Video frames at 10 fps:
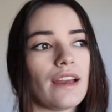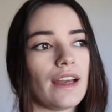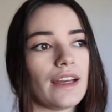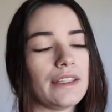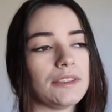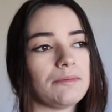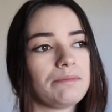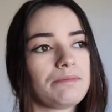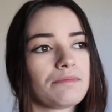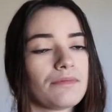And
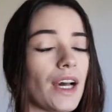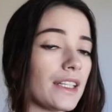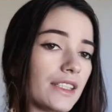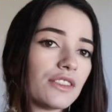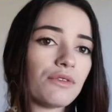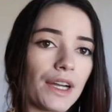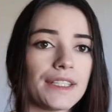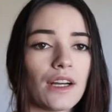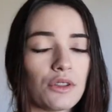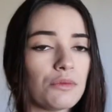I did
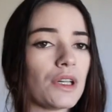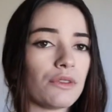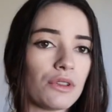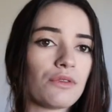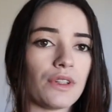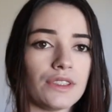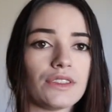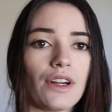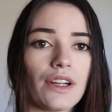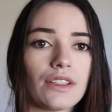find out who my real
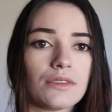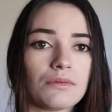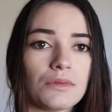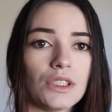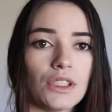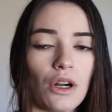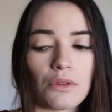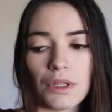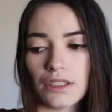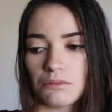friends are. You
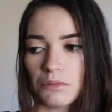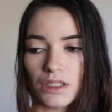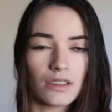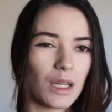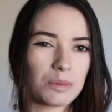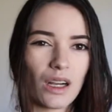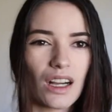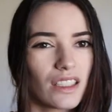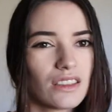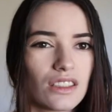know, they stop
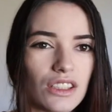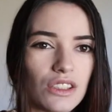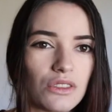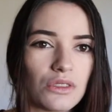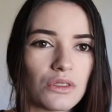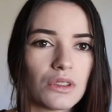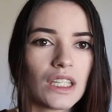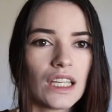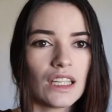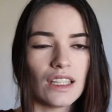talking to you,
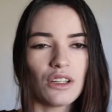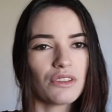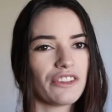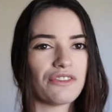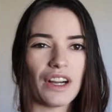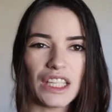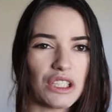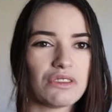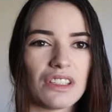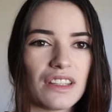they don't invite
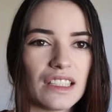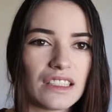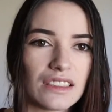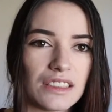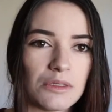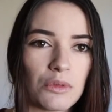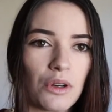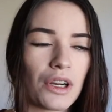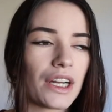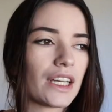you to things
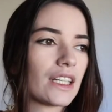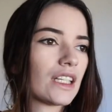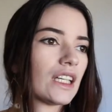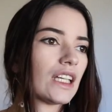anymore,